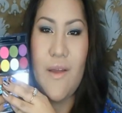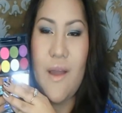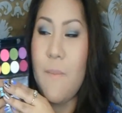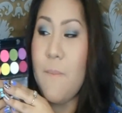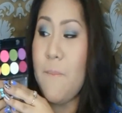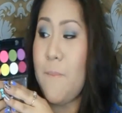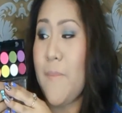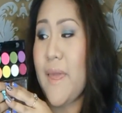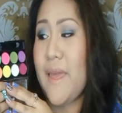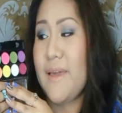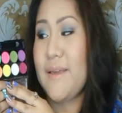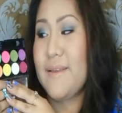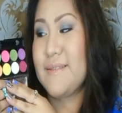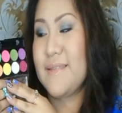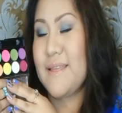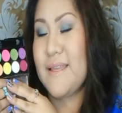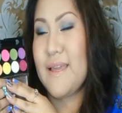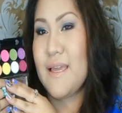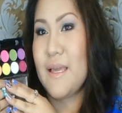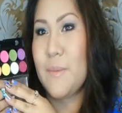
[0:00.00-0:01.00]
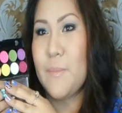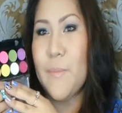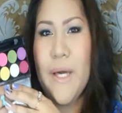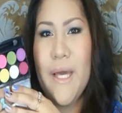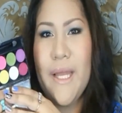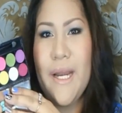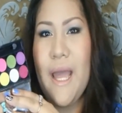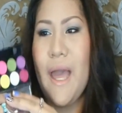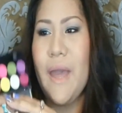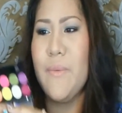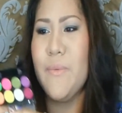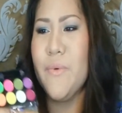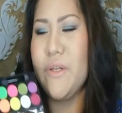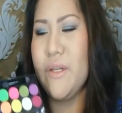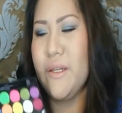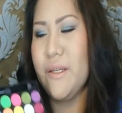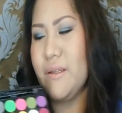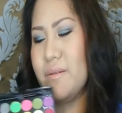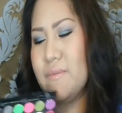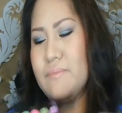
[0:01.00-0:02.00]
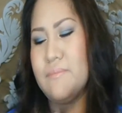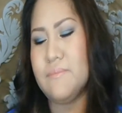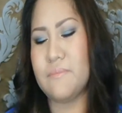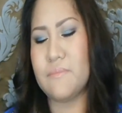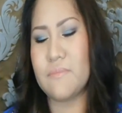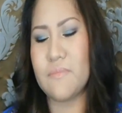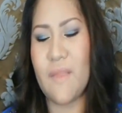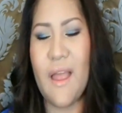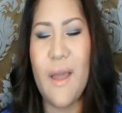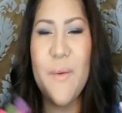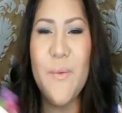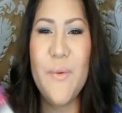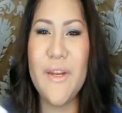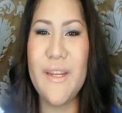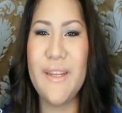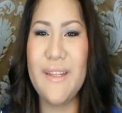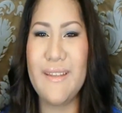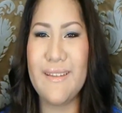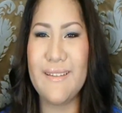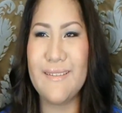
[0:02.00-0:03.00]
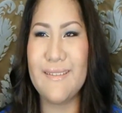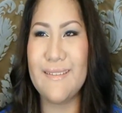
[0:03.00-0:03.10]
amazing, but I wouldn't